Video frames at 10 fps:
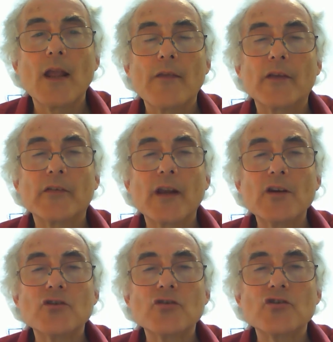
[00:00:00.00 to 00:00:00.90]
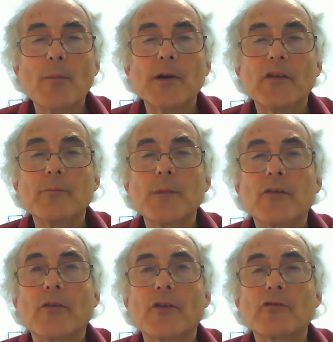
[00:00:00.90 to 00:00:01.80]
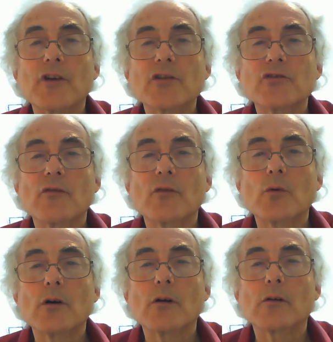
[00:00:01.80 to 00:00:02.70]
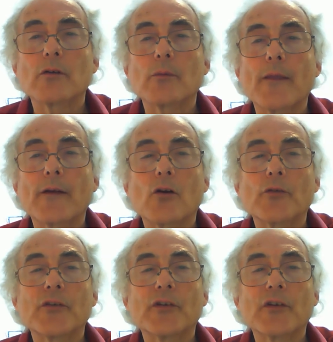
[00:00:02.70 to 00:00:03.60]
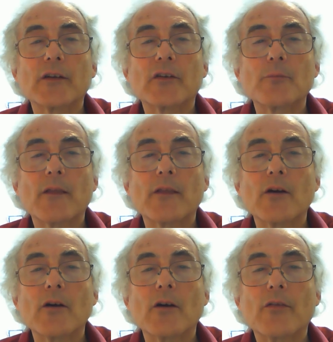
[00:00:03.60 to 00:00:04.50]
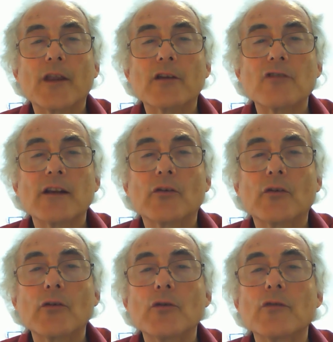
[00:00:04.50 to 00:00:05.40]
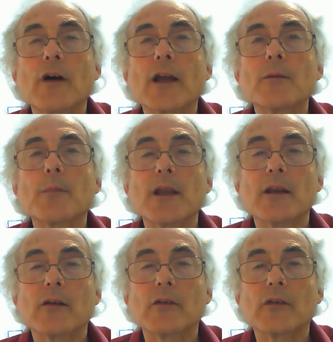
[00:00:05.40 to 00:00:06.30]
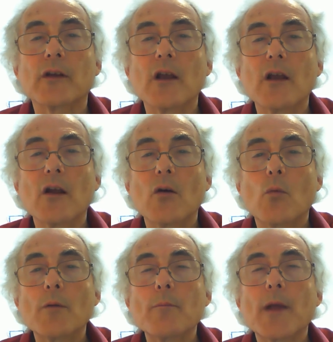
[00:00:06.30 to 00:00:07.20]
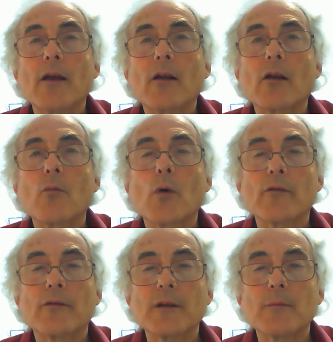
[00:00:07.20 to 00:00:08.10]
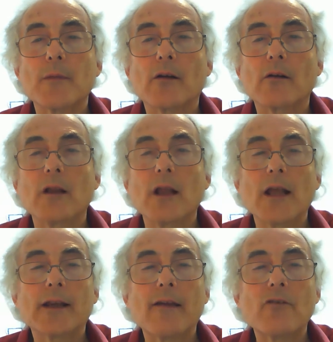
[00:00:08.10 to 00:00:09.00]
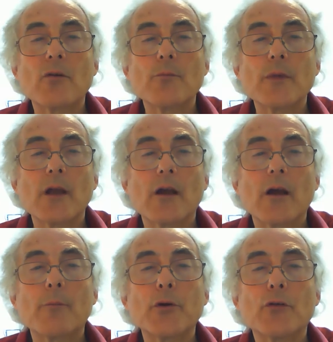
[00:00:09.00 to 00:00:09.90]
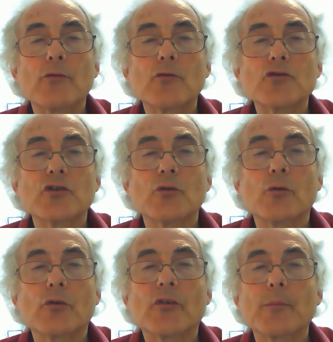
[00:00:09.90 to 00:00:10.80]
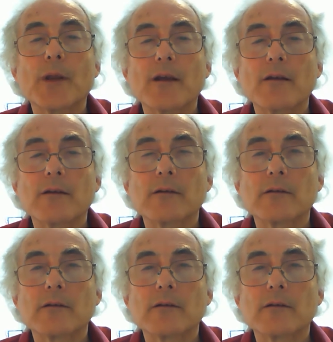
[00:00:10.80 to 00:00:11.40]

There's an ancient Japanese myth of the creation of the world. When the gods decided to make the earth, they created two divine beings, one male and one female, and gave them a beautiful jeweled spear.